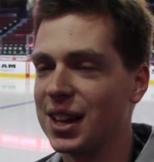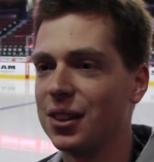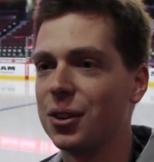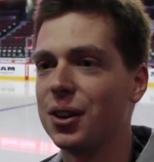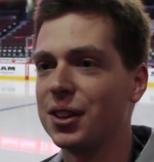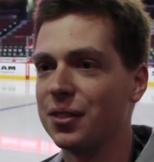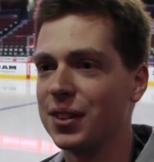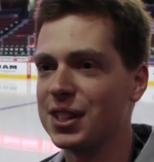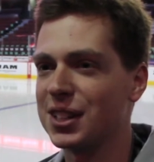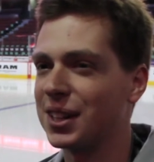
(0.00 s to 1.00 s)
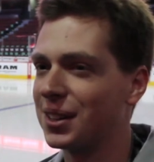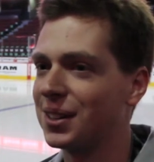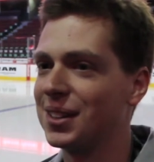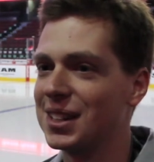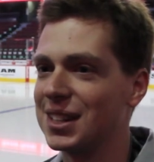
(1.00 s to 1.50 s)
that look on their face like,
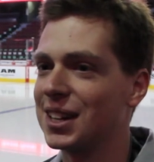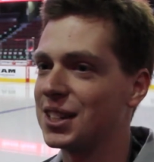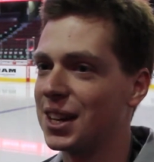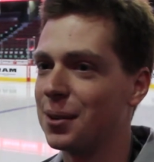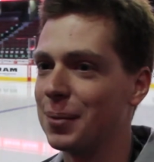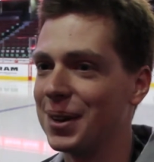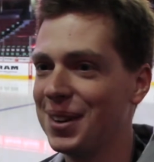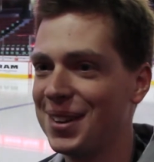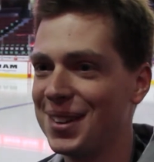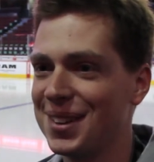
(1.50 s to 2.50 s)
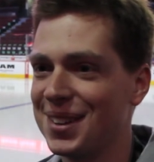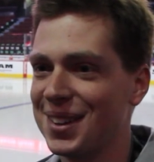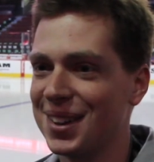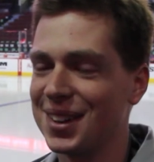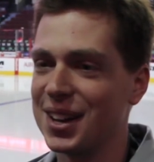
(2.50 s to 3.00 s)
this guy's kidding me.
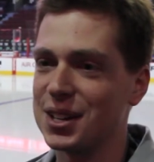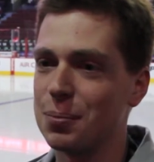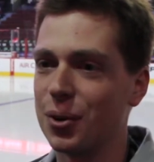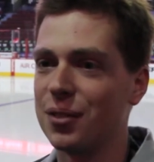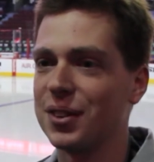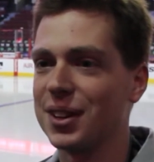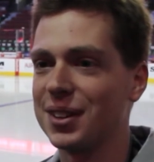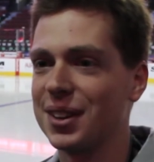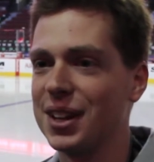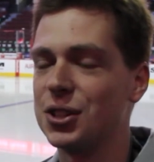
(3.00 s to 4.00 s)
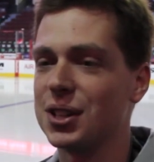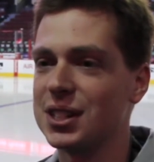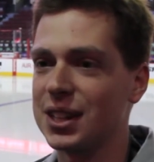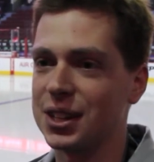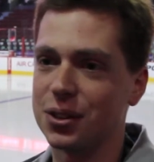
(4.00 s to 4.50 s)
And then it's more of a
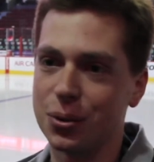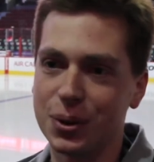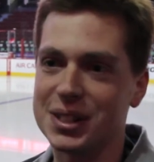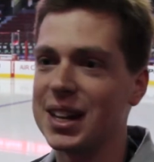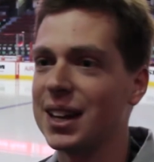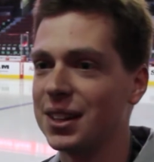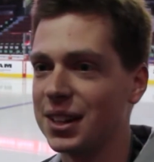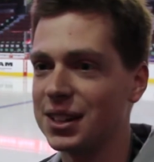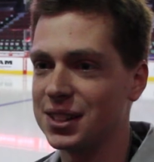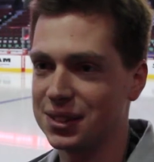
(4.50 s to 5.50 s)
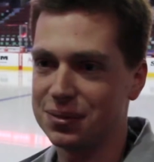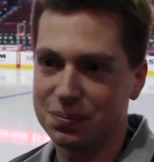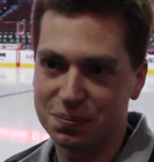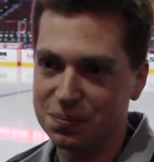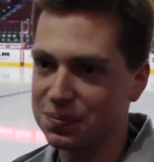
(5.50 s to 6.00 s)
interest, like, you know, what's that like?
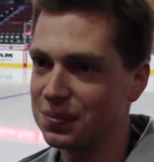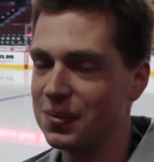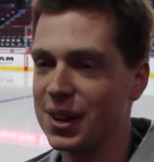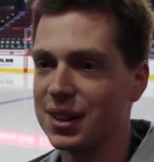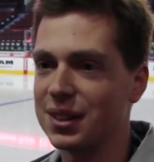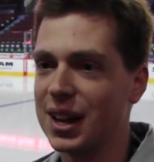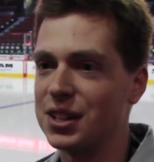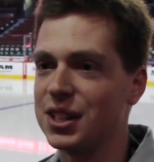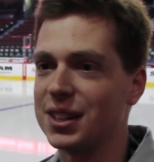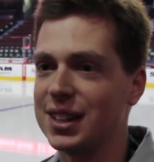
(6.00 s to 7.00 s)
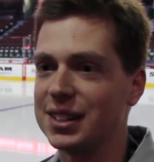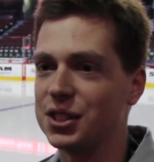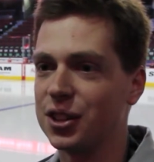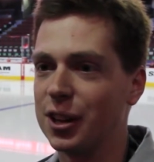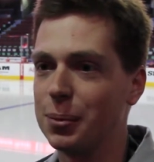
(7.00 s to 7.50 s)
How'd you get that
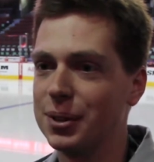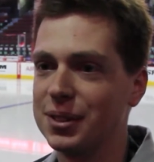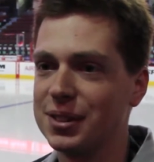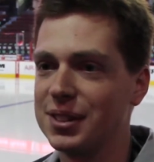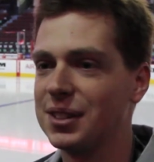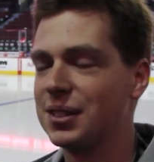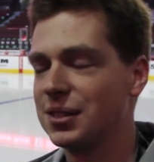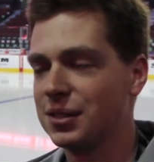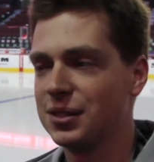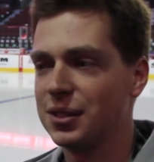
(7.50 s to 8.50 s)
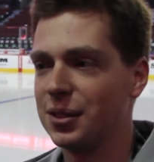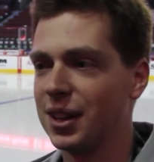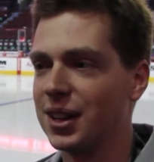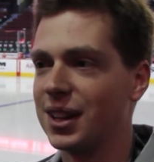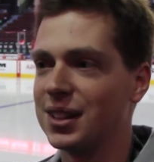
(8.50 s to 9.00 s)
job?
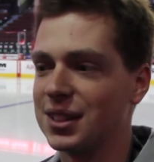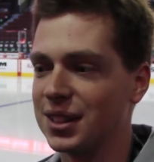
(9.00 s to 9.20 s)
And then